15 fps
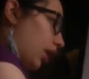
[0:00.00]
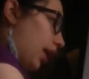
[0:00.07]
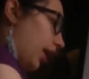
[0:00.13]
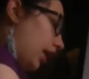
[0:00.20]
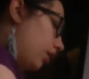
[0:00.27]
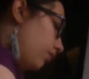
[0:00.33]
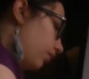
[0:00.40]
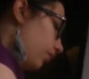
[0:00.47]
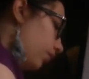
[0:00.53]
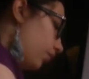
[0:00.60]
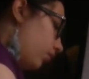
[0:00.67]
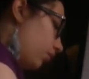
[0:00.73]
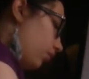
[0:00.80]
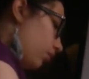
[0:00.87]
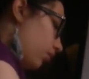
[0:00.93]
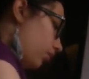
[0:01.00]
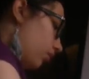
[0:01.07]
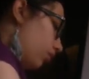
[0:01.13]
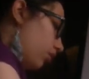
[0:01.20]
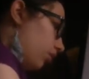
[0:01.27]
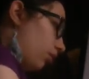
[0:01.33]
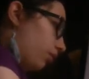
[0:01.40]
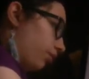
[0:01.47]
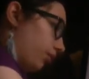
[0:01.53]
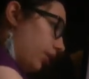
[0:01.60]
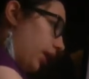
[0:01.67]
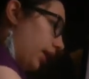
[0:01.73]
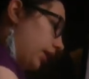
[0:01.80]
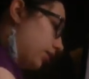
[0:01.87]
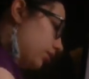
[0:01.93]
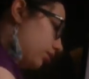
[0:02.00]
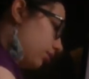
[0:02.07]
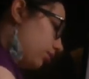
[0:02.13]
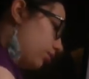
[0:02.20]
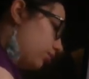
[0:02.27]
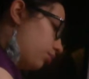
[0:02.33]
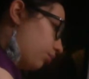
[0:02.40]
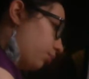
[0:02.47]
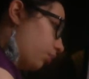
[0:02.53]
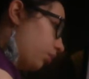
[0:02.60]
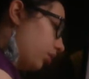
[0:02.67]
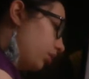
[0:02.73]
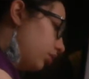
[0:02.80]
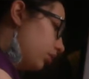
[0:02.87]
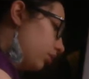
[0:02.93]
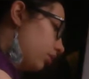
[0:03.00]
f of x sub 1